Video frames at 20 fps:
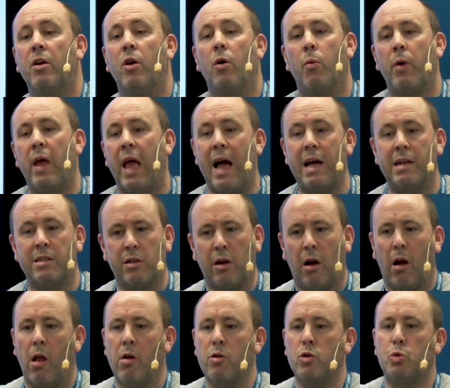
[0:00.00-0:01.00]
we had
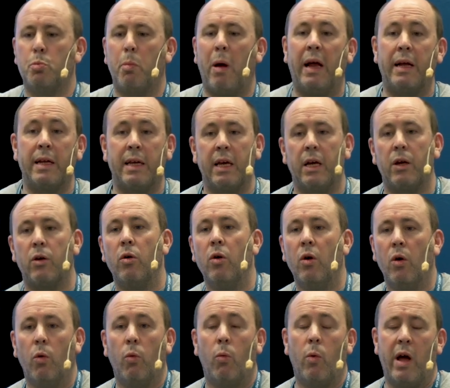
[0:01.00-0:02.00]
closed banking,
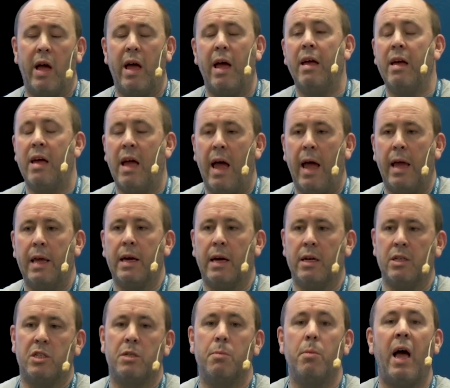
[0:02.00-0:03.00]
where a
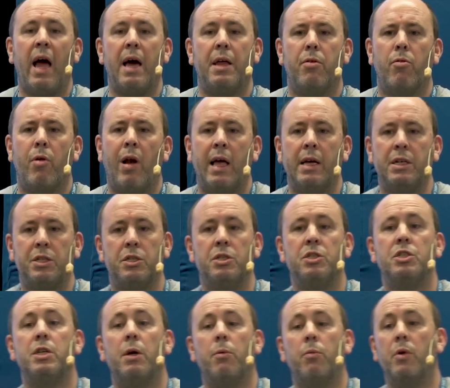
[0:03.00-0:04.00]
customer had a
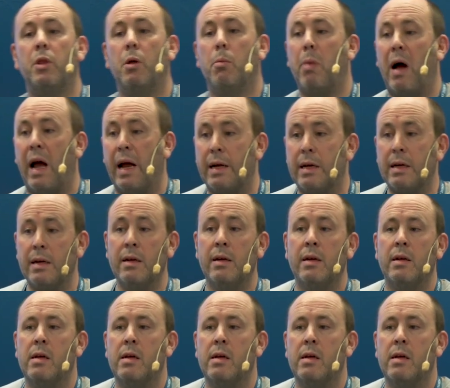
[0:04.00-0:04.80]
relationship with a bank,